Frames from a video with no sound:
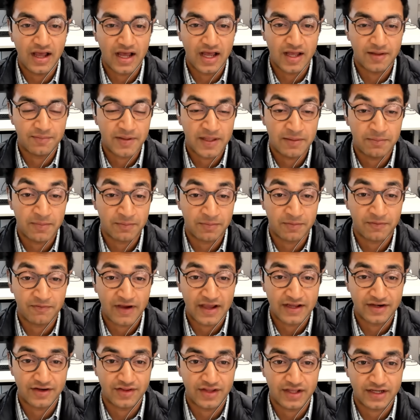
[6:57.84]
uh, payment
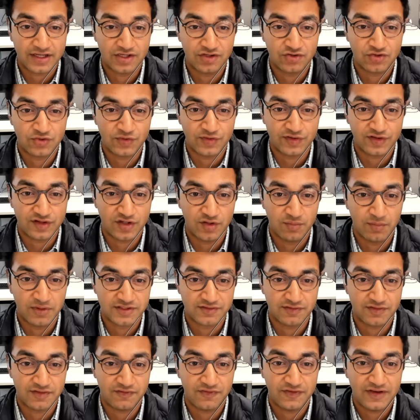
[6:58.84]
provider that controls so
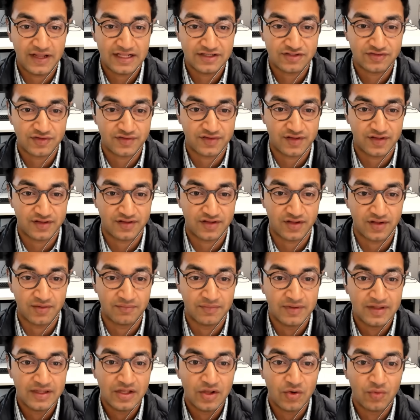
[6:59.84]
much of the financial
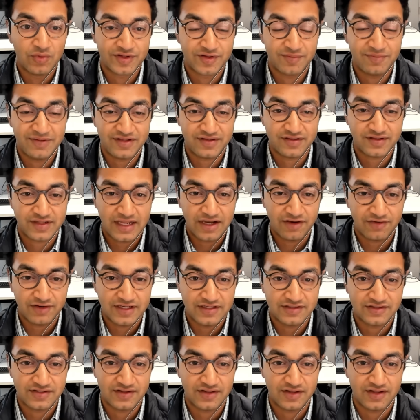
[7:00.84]
system was a bit
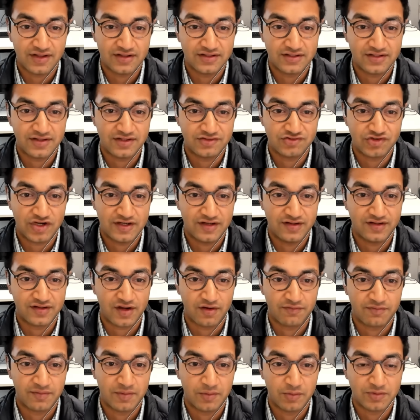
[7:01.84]
scary to the to the Chinese
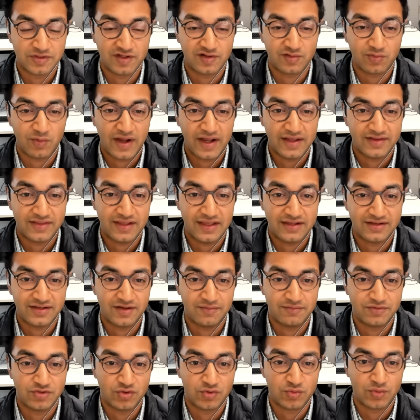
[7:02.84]
government, which is why they ended up